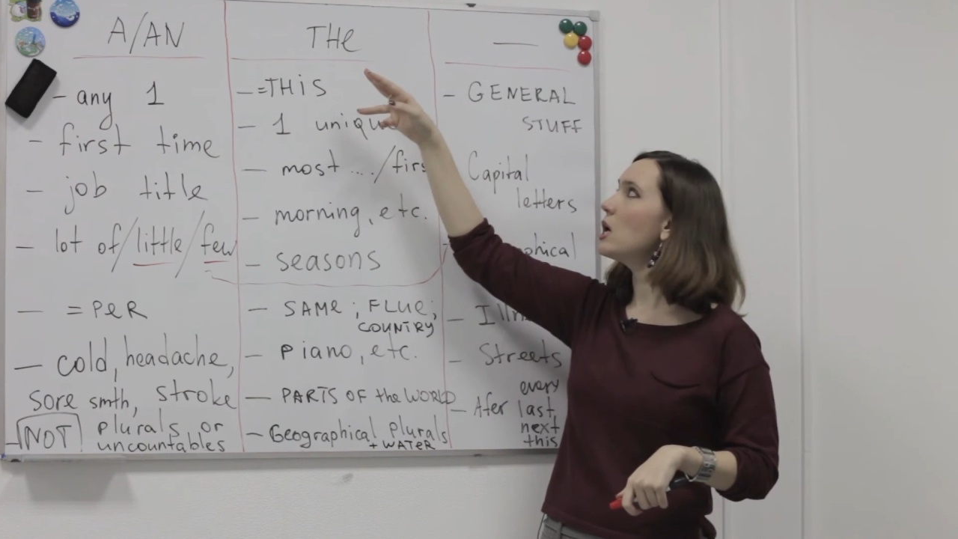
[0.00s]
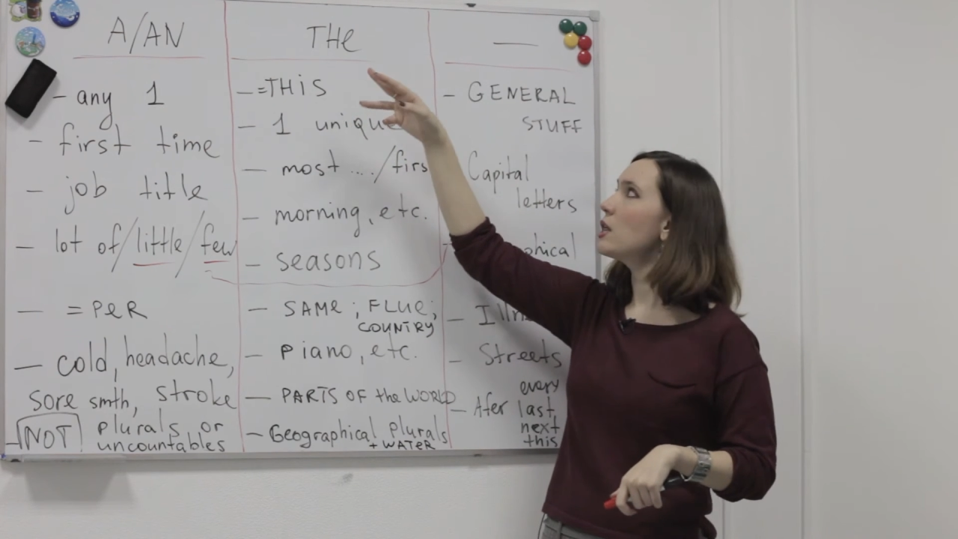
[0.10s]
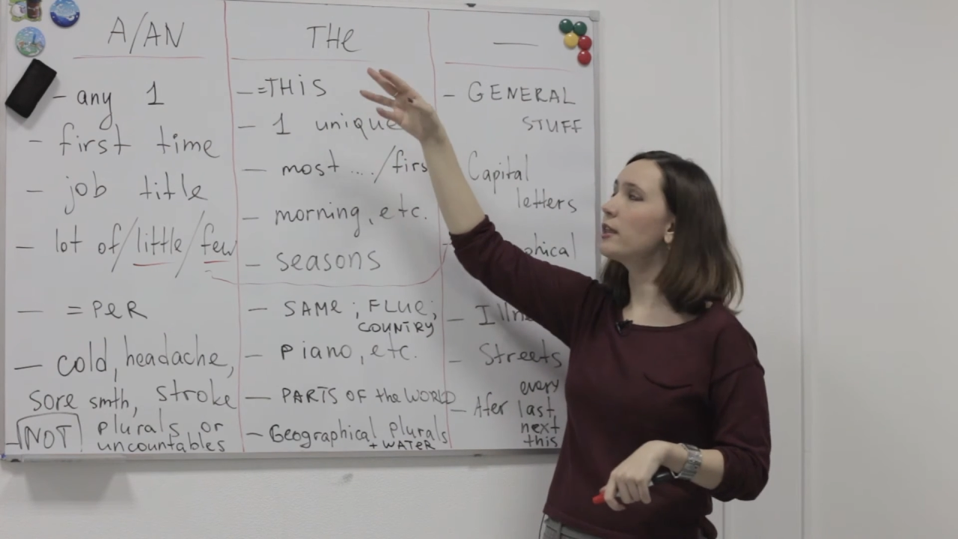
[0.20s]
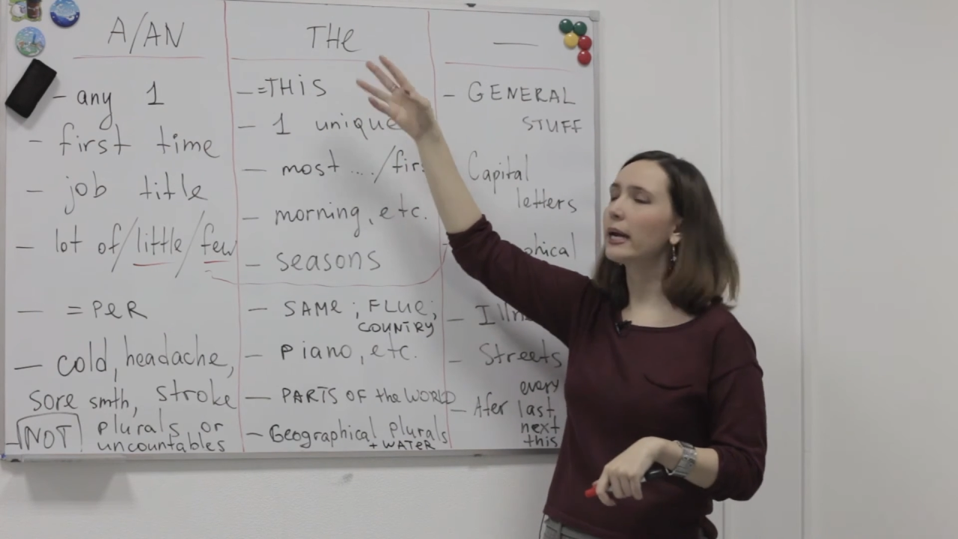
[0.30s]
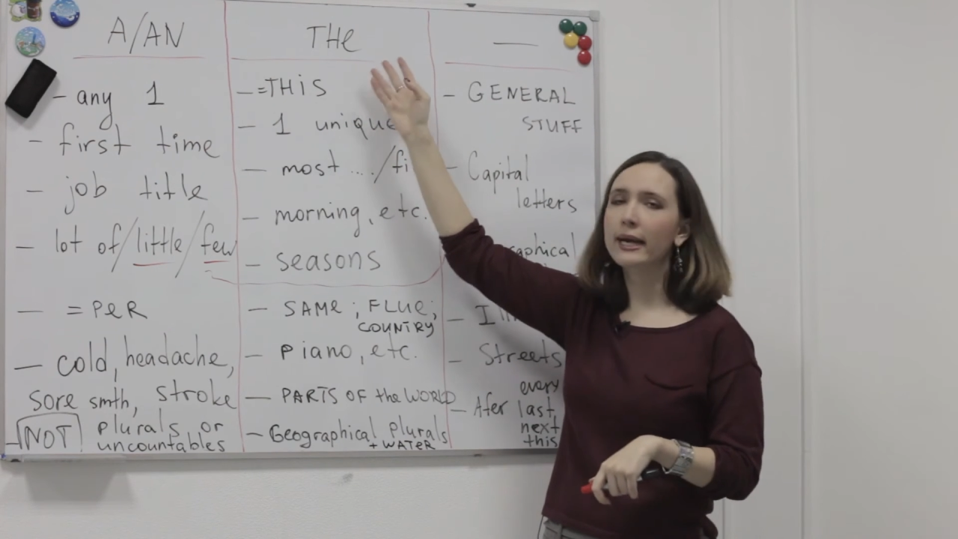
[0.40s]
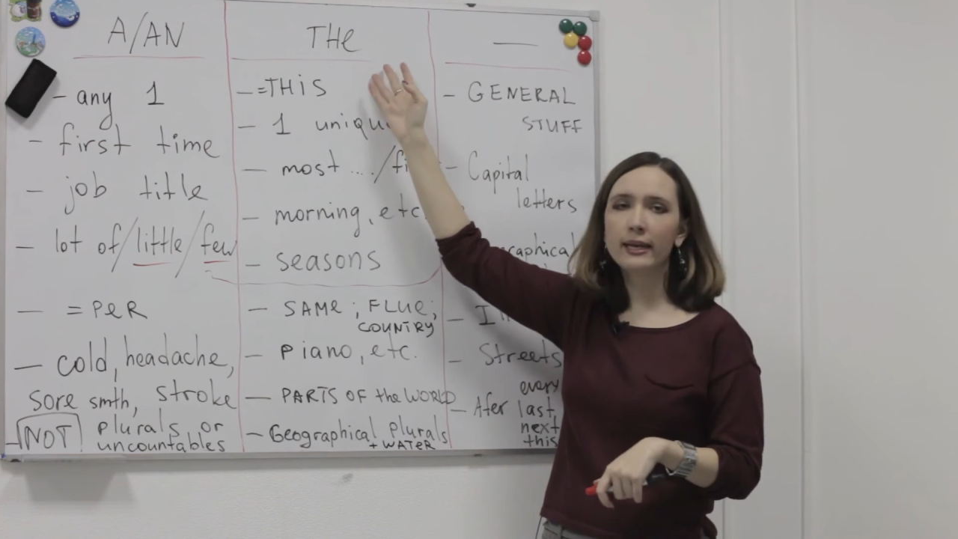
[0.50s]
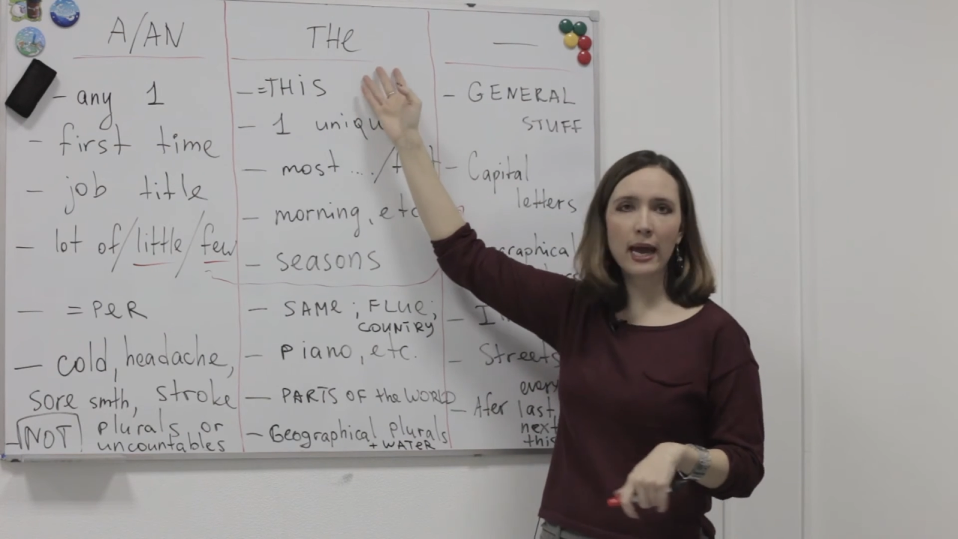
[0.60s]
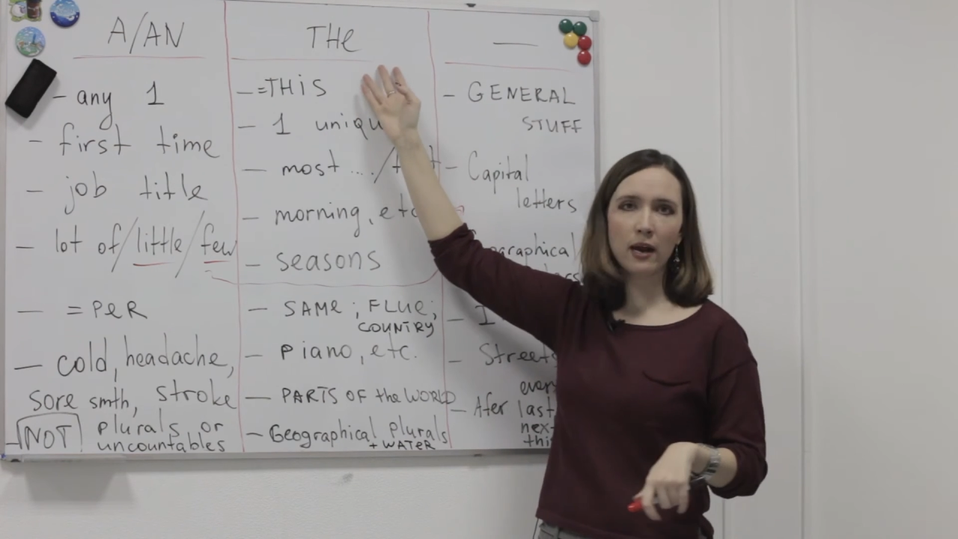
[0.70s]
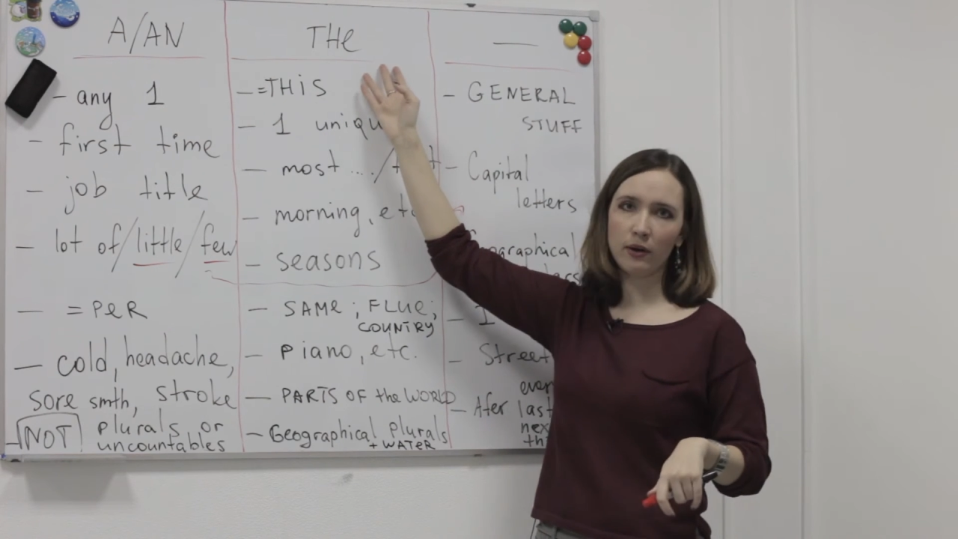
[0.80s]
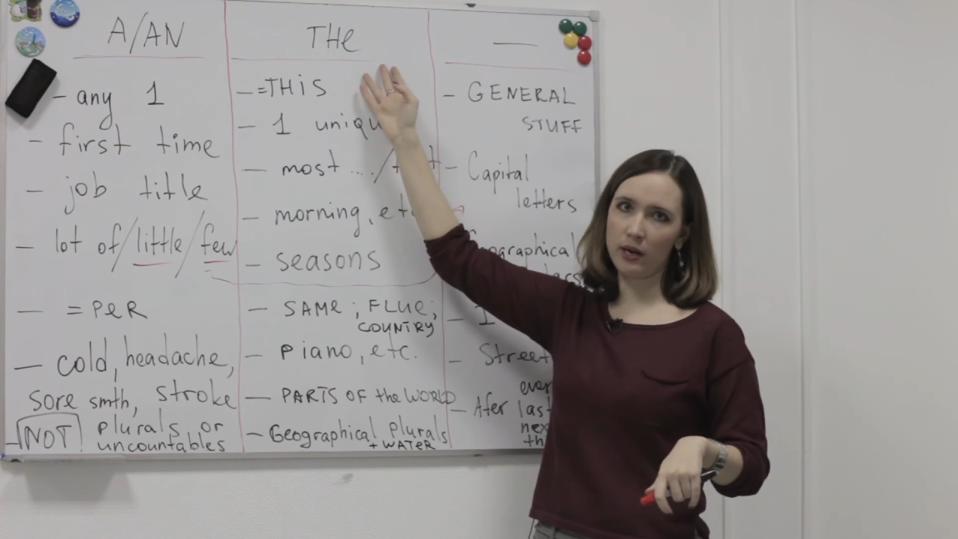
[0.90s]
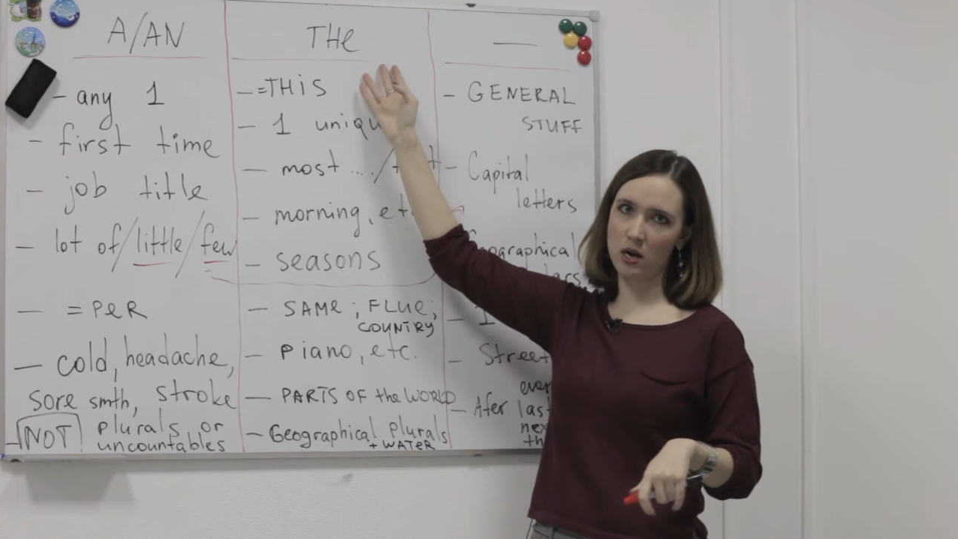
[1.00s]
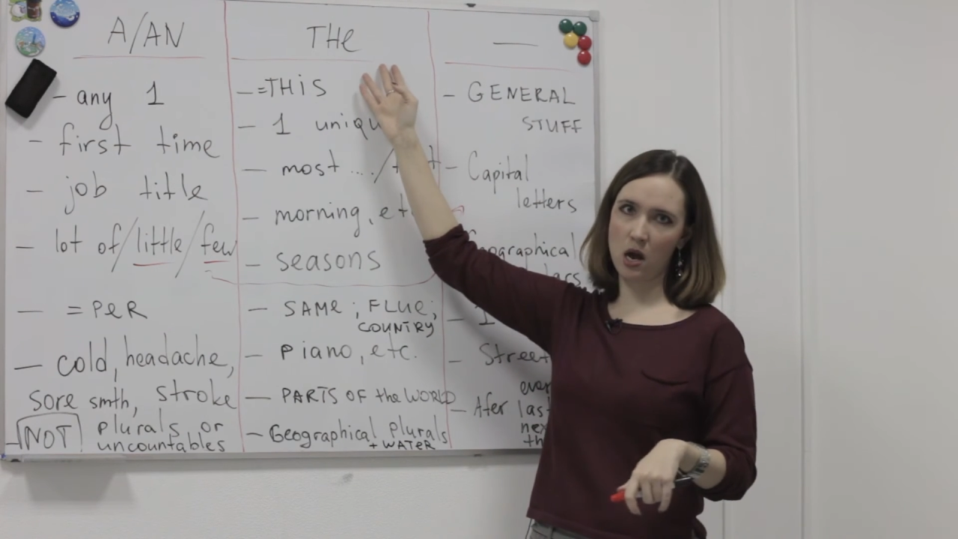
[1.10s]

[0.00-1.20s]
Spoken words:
The Canarian